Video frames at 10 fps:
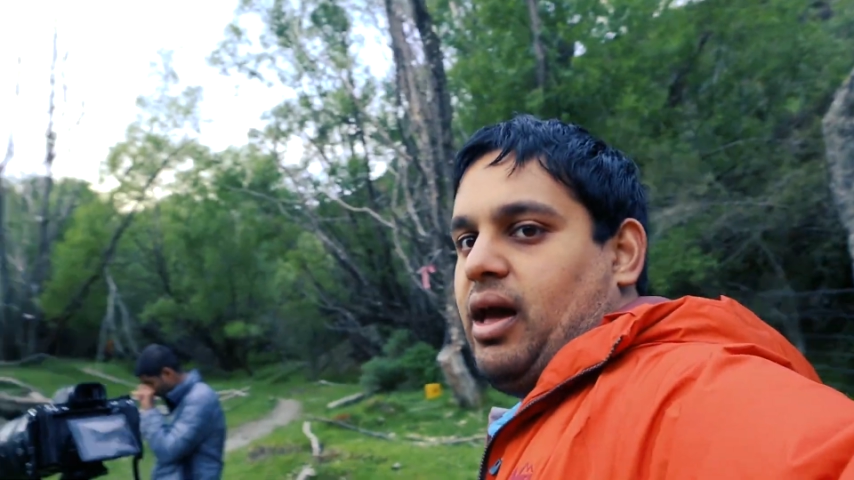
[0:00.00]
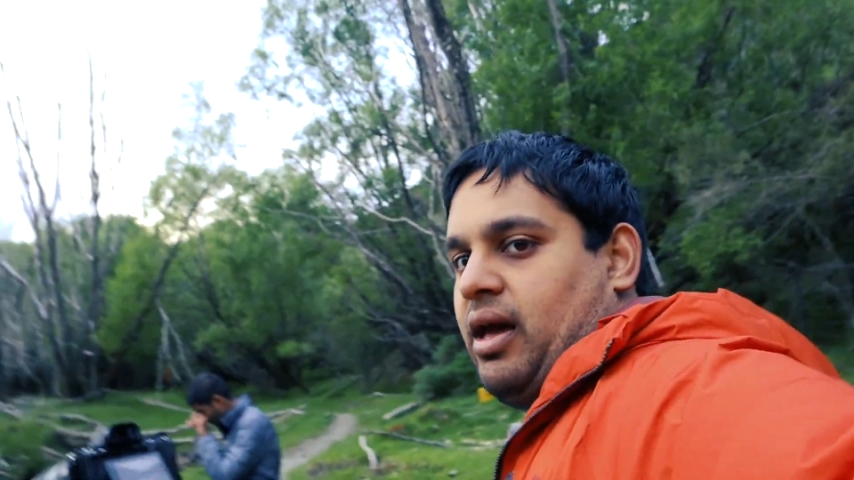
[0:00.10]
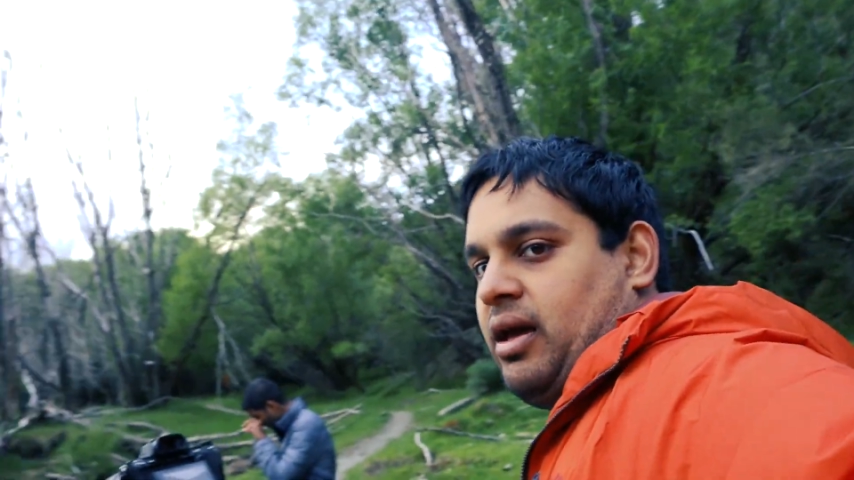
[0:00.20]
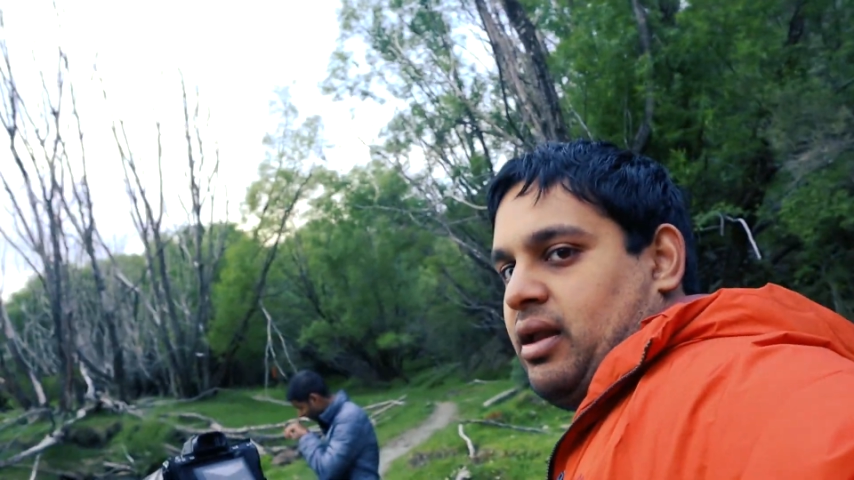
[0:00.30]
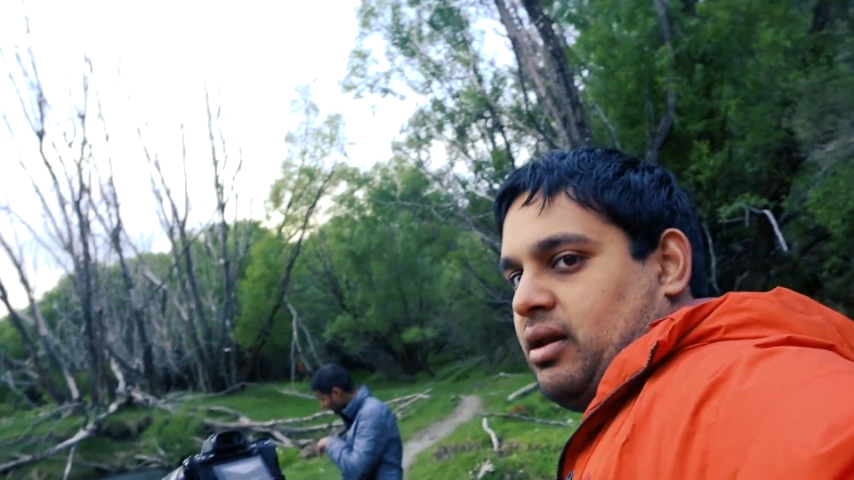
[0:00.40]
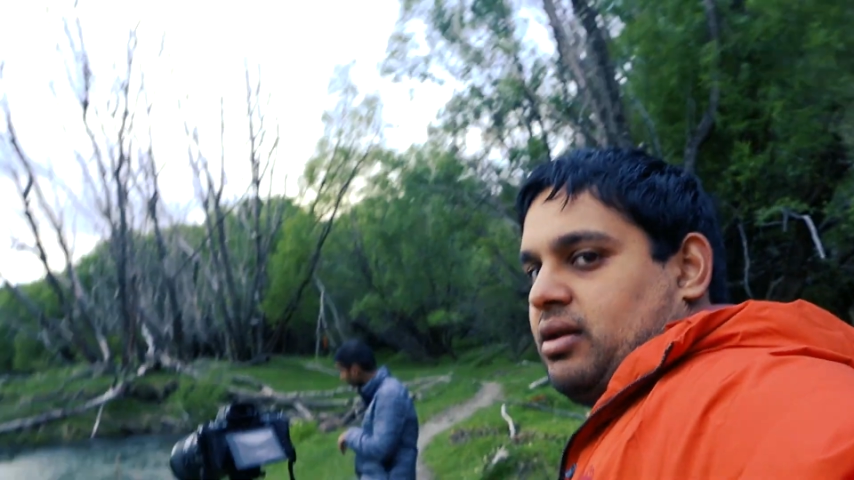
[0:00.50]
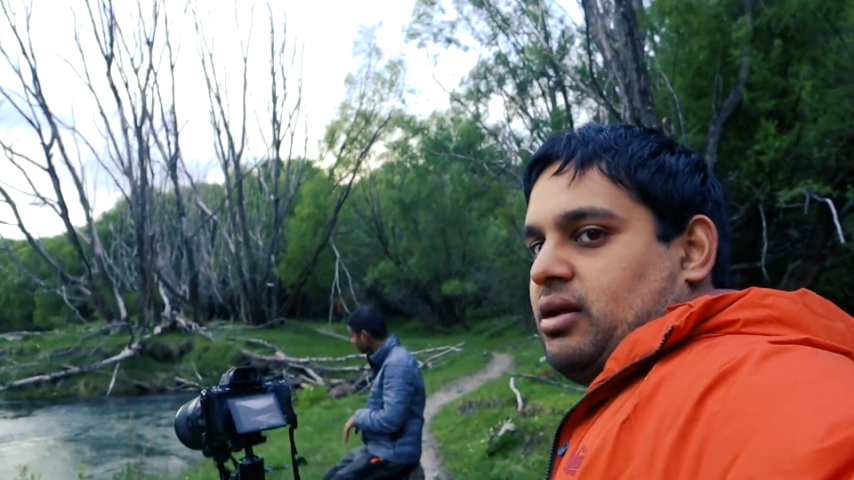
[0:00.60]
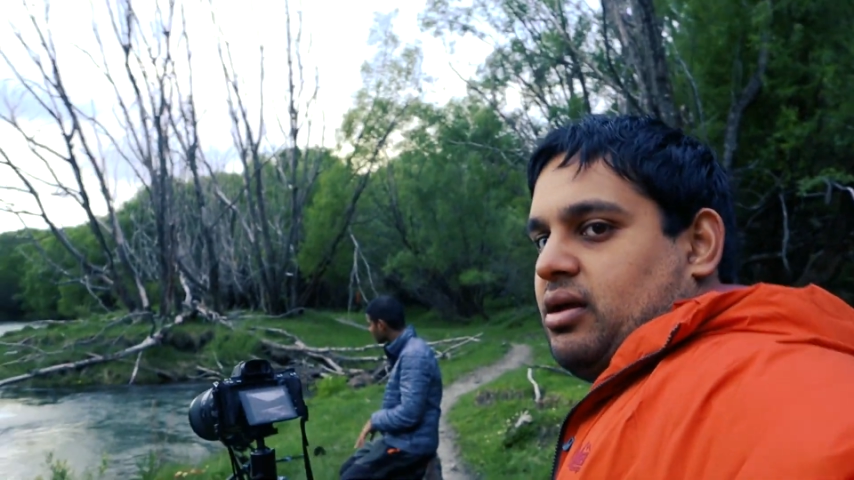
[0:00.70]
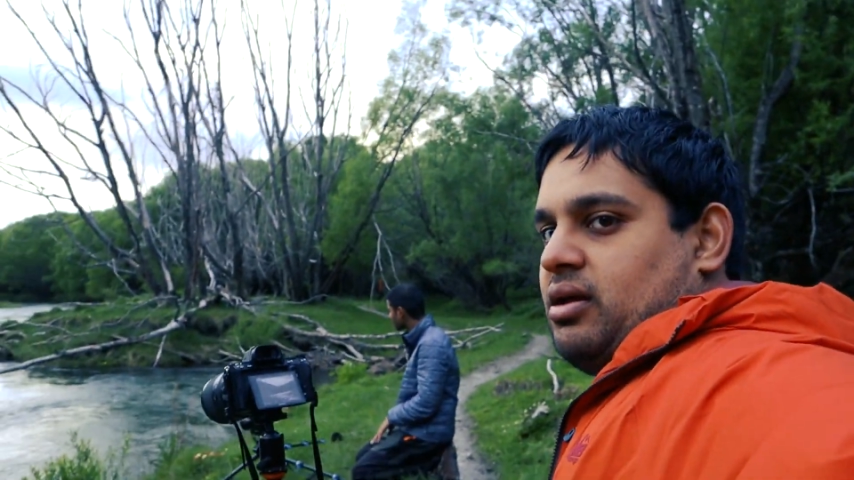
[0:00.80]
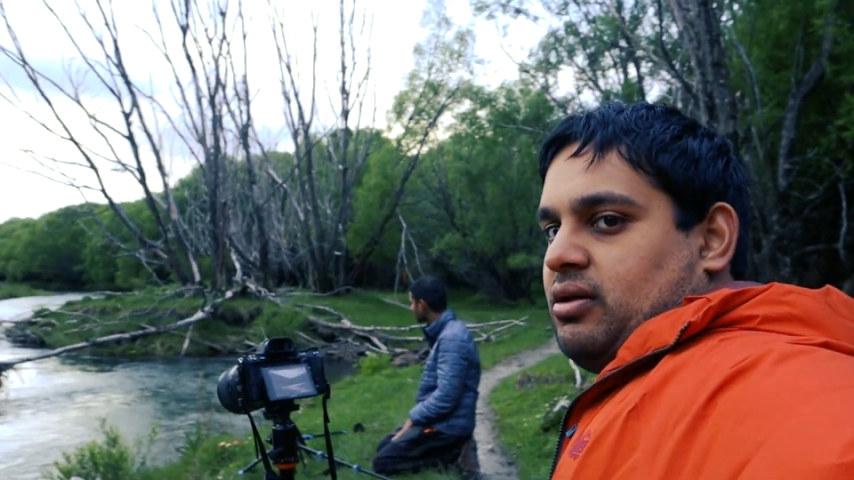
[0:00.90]
And
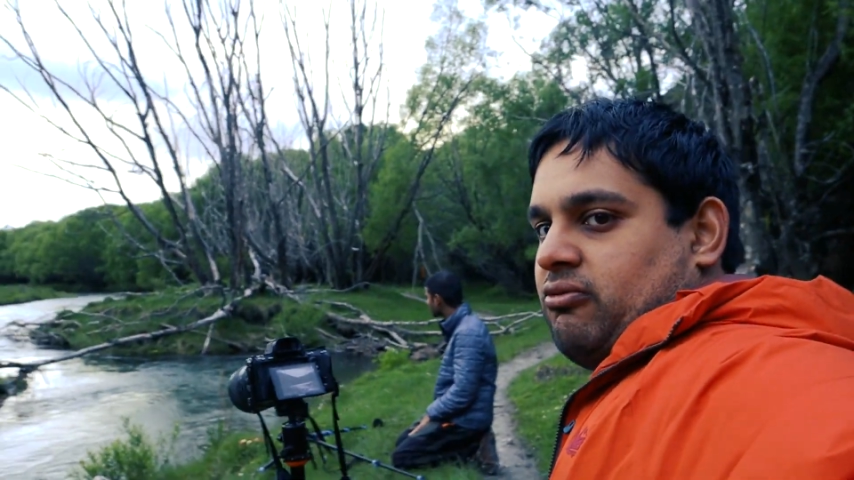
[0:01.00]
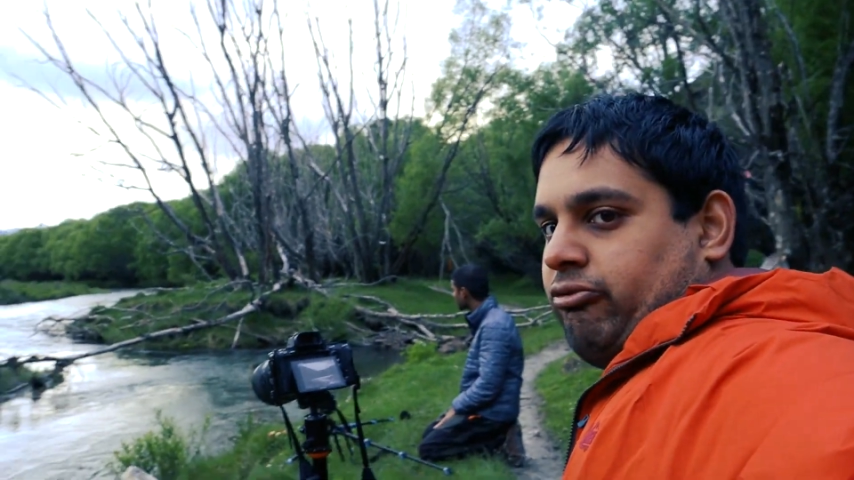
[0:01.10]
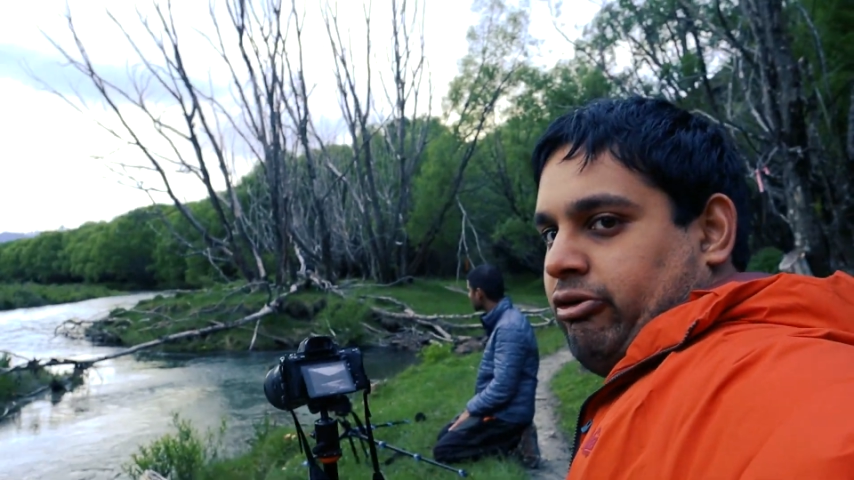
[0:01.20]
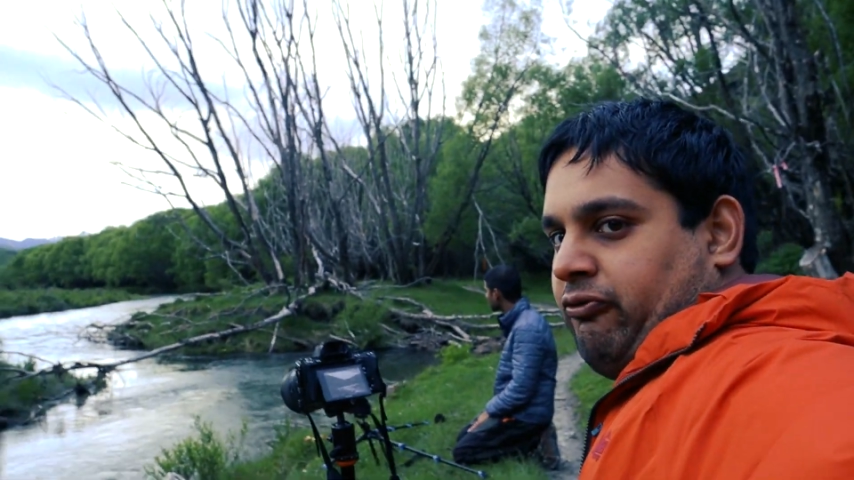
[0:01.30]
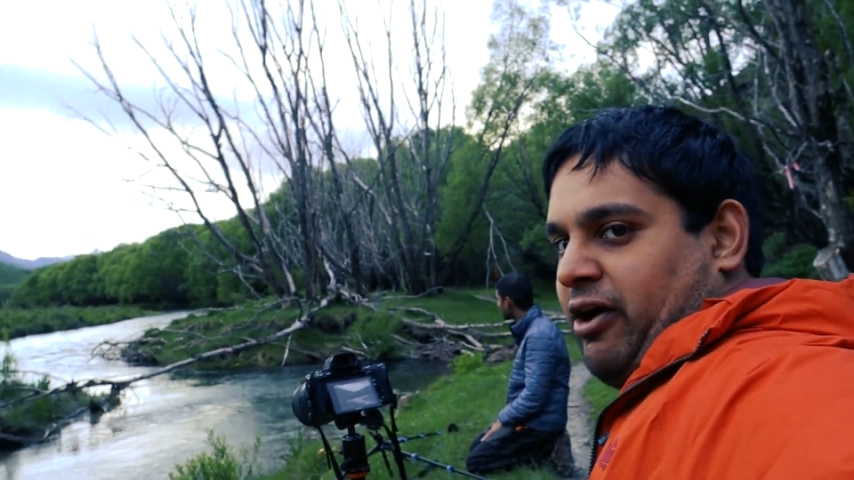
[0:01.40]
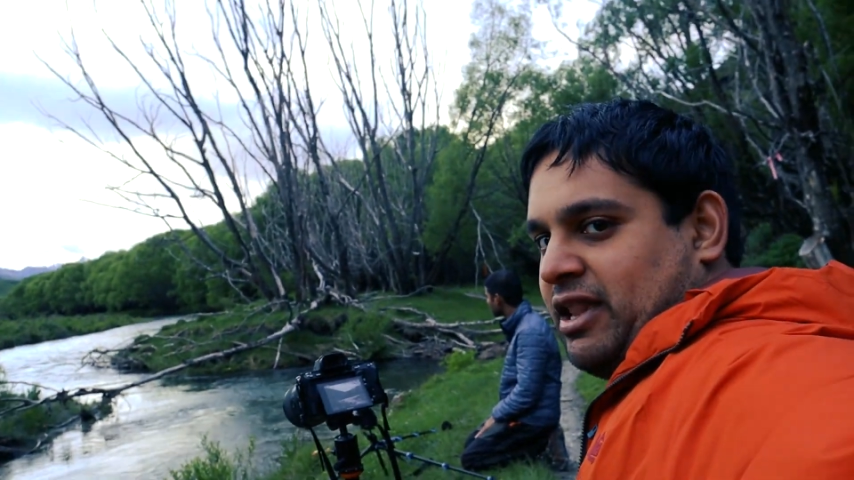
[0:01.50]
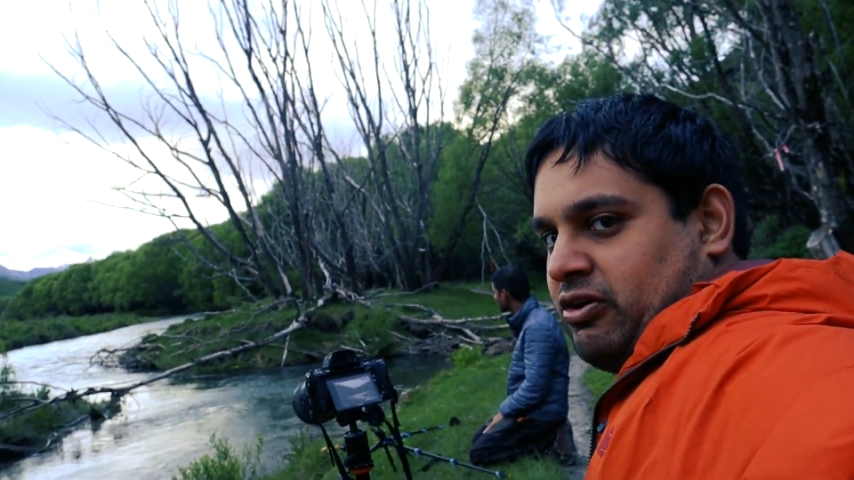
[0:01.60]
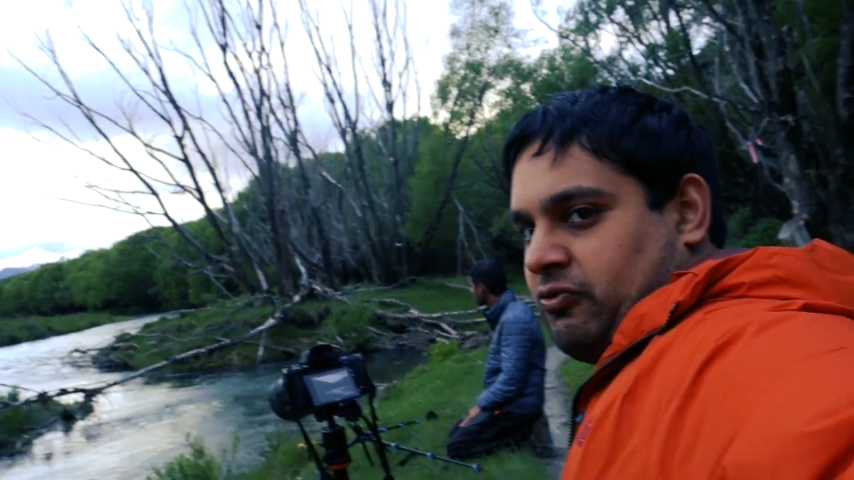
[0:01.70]
we're finally